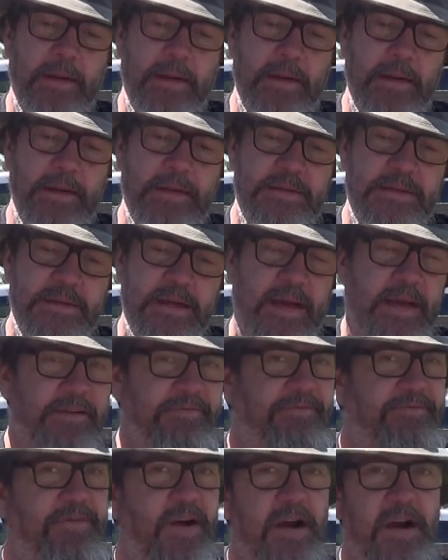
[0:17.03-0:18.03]
It's
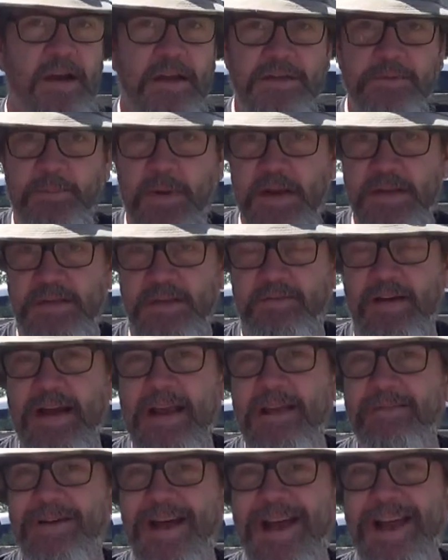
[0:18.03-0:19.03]
very expensive. I
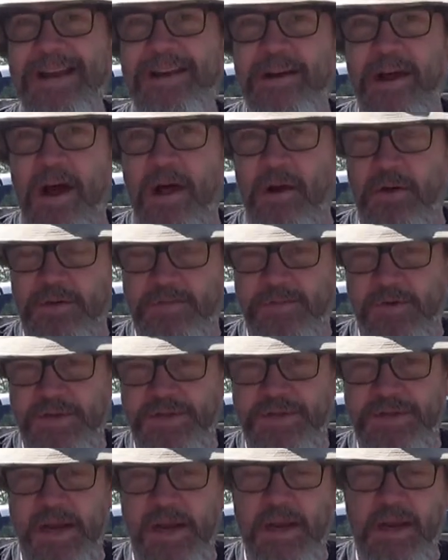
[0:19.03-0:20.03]
give $8 for a
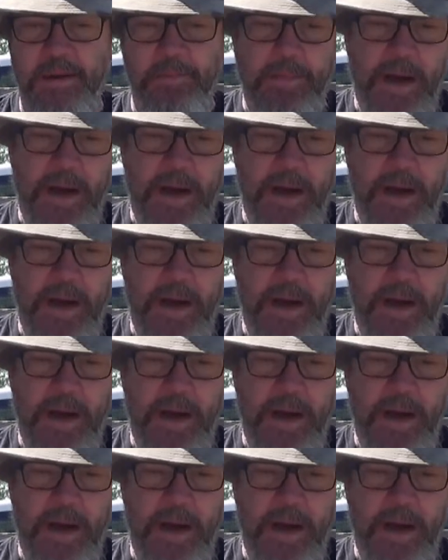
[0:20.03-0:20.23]
stinking